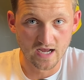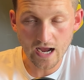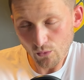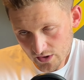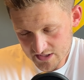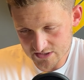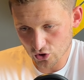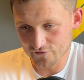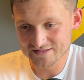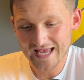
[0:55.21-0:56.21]
I want you to
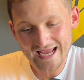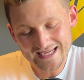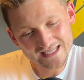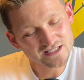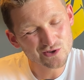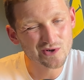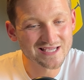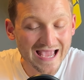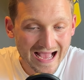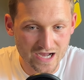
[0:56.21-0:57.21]
sort of take into
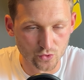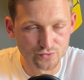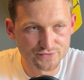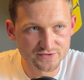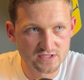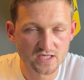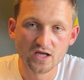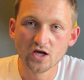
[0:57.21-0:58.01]
account